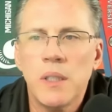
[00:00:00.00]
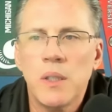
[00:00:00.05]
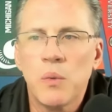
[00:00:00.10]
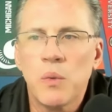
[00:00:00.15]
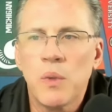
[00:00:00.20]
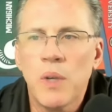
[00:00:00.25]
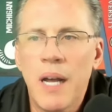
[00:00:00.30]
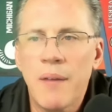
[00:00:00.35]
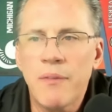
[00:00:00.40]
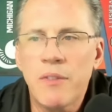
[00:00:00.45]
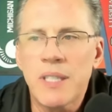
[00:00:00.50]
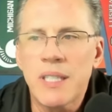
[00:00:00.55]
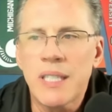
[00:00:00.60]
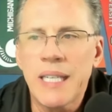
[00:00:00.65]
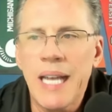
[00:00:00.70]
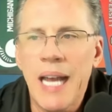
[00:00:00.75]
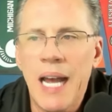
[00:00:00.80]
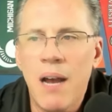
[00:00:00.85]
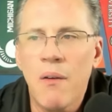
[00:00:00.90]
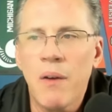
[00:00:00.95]
We'll have to
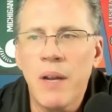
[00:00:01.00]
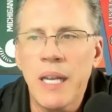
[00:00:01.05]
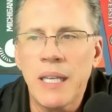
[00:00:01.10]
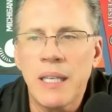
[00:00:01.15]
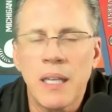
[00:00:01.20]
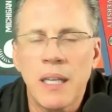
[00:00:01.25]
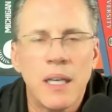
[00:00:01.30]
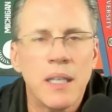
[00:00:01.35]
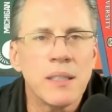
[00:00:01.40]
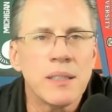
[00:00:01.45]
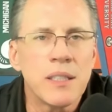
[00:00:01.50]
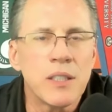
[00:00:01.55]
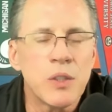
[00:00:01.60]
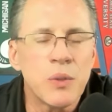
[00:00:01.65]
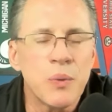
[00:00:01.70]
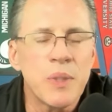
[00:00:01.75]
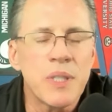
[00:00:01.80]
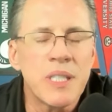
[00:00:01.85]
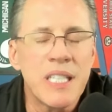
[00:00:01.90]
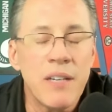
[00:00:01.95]
see how he does as a
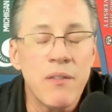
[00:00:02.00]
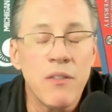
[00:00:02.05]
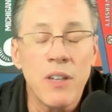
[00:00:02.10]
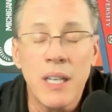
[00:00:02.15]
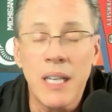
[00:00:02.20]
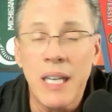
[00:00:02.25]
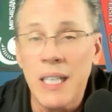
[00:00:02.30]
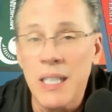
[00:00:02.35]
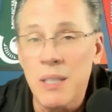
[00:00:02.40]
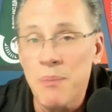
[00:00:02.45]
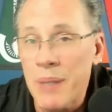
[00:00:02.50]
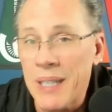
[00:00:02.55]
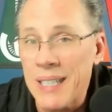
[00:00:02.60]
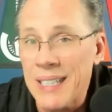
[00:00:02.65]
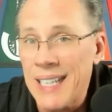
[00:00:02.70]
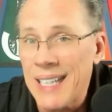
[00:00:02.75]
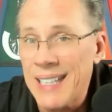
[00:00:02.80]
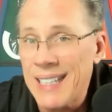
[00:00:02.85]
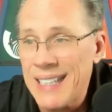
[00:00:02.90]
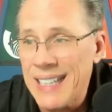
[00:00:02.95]
receiver against Big
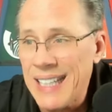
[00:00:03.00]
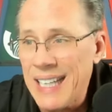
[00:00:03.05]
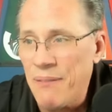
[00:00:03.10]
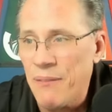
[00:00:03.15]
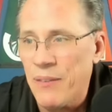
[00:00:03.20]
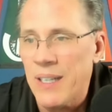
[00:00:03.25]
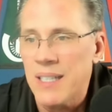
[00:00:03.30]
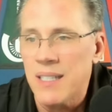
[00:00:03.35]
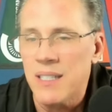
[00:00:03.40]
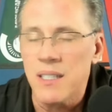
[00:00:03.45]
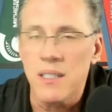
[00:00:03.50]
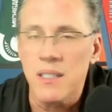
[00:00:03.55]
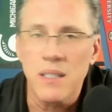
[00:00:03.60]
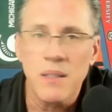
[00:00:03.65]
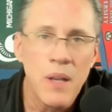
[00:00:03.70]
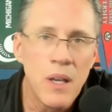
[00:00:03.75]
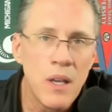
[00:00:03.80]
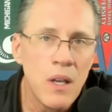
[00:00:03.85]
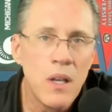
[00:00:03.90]
Ten defenses.